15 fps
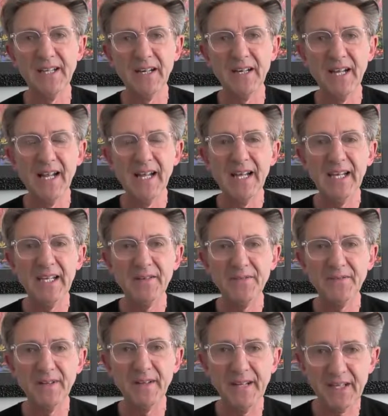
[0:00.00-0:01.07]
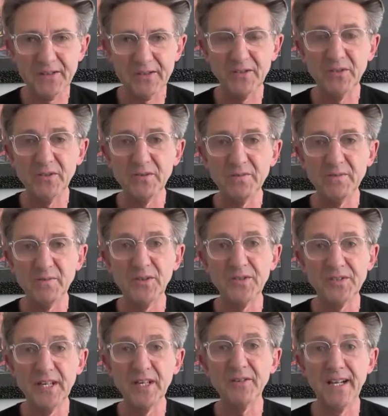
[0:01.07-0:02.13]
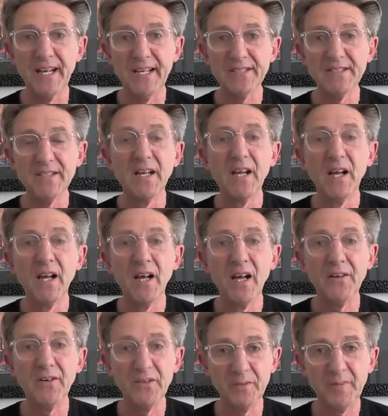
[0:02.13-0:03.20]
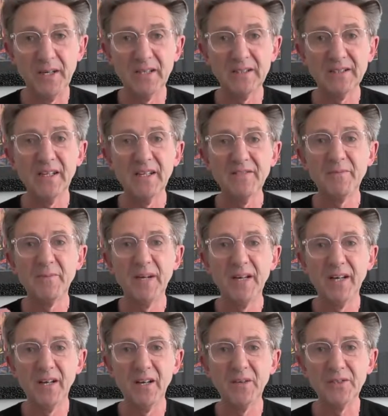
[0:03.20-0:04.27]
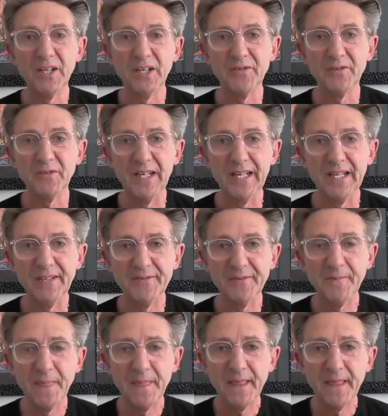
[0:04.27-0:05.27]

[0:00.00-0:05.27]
Now, and that's through what's known as, not part life, but holdover relief.